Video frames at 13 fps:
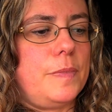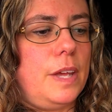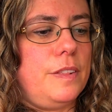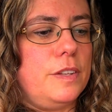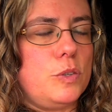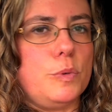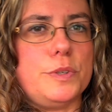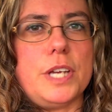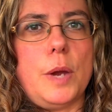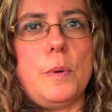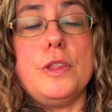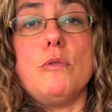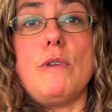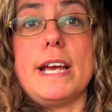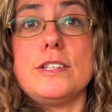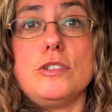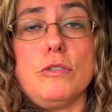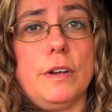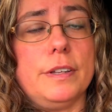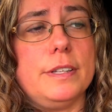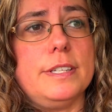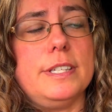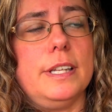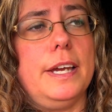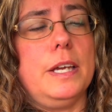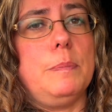There's also other
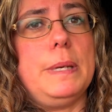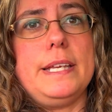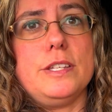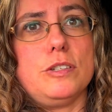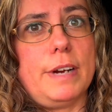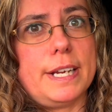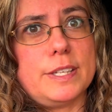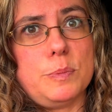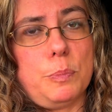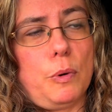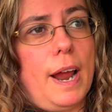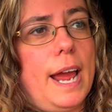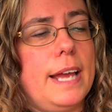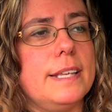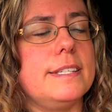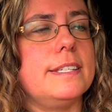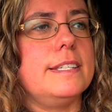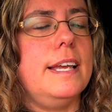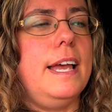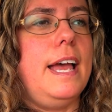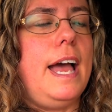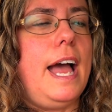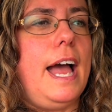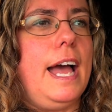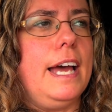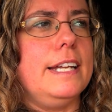restaurants like Pizza Express,
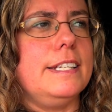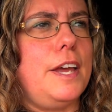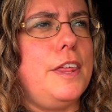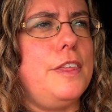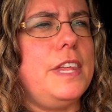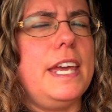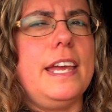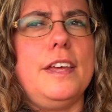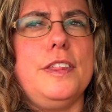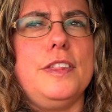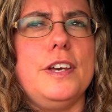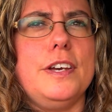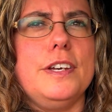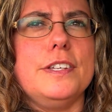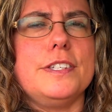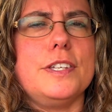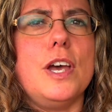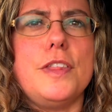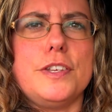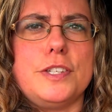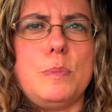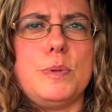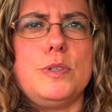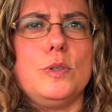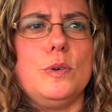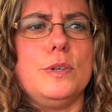and I think there's other
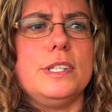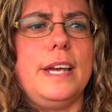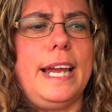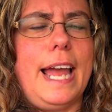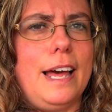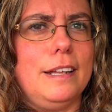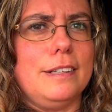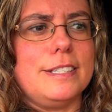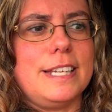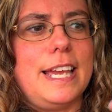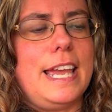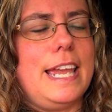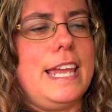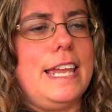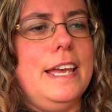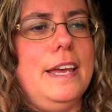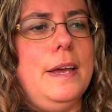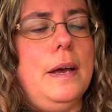superstores like Aldi,